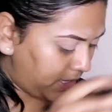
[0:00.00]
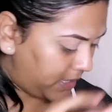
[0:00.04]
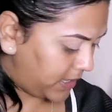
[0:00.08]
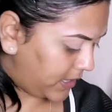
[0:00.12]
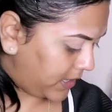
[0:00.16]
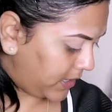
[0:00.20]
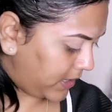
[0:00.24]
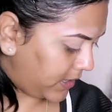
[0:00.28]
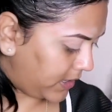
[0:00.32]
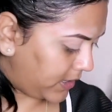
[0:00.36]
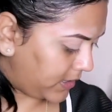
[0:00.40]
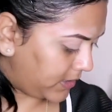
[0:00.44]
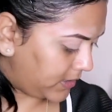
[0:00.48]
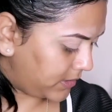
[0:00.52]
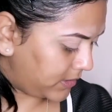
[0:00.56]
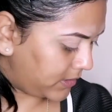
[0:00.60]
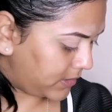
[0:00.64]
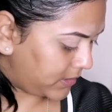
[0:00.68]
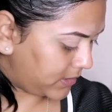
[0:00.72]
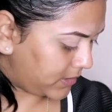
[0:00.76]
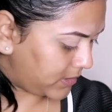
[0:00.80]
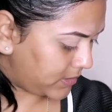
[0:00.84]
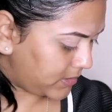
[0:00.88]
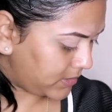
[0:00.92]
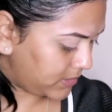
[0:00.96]

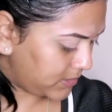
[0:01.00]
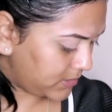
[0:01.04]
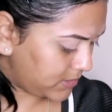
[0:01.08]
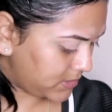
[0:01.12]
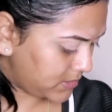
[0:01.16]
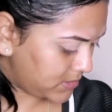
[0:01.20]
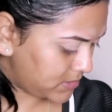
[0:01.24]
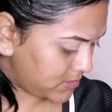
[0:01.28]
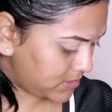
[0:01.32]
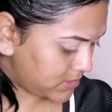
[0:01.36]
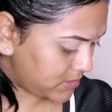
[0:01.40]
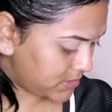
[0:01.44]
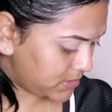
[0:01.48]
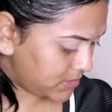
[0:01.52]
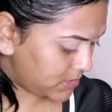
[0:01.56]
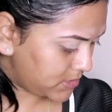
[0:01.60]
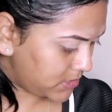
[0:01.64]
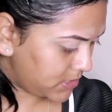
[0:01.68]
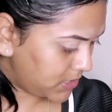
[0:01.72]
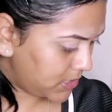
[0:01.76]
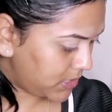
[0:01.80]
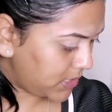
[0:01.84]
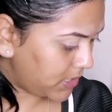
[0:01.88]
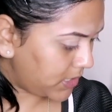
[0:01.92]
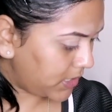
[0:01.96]
and
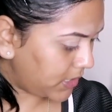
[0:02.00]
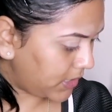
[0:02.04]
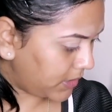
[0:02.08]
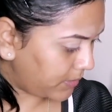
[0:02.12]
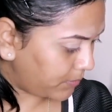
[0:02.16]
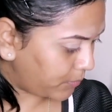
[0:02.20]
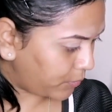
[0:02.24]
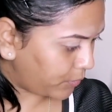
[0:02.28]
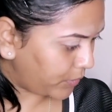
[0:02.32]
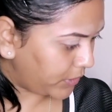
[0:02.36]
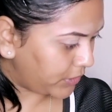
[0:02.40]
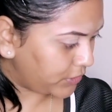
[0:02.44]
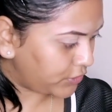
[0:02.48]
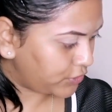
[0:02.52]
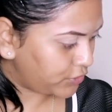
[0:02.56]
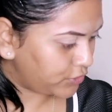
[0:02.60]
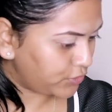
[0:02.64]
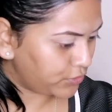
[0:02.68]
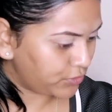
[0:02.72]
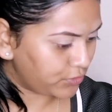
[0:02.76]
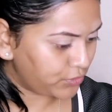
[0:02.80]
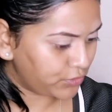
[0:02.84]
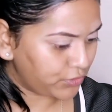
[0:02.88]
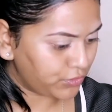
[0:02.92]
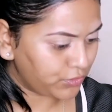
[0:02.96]
I'm going
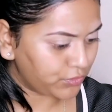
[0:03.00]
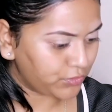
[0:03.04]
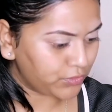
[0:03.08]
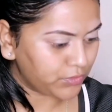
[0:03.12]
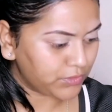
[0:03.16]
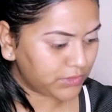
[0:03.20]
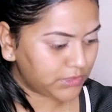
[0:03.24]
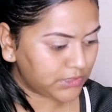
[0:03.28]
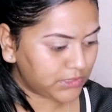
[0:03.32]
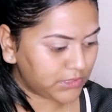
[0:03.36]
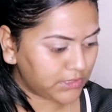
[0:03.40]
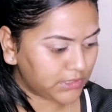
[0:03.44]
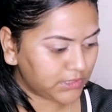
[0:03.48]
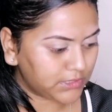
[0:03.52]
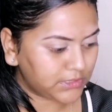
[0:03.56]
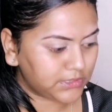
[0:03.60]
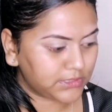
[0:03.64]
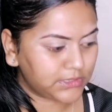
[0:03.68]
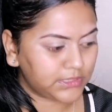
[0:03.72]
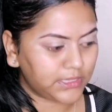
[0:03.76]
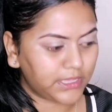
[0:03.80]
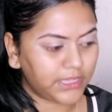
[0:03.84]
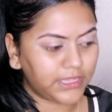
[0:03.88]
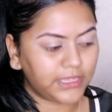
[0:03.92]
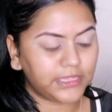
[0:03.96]
to use
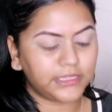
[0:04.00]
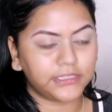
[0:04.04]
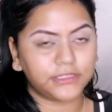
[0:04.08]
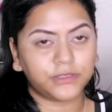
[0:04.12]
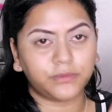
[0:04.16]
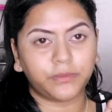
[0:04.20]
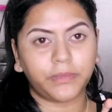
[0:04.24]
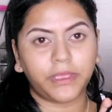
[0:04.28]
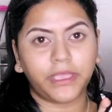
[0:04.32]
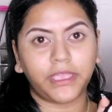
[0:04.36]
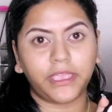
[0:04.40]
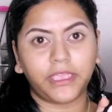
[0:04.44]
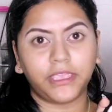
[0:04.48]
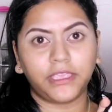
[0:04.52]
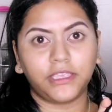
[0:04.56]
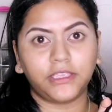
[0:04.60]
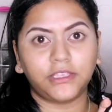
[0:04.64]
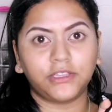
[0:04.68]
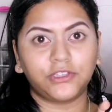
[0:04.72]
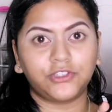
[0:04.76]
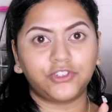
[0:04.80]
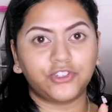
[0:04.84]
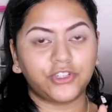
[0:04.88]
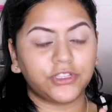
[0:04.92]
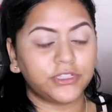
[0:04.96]
this as
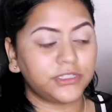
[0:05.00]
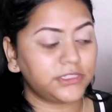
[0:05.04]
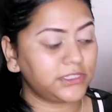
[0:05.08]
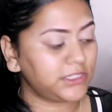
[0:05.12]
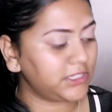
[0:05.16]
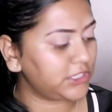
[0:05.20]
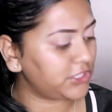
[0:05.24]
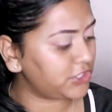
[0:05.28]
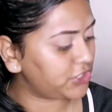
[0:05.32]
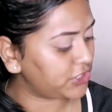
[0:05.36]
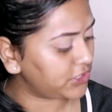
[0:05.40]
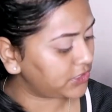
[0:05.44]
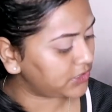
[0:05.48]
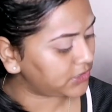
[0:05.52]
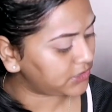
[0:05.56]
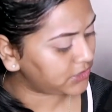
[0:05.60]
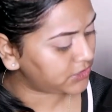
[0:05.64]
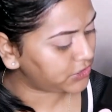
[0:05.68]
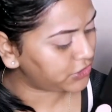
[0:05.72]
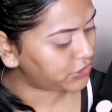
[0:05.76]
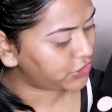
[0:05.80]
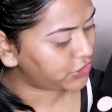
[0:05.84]
my transition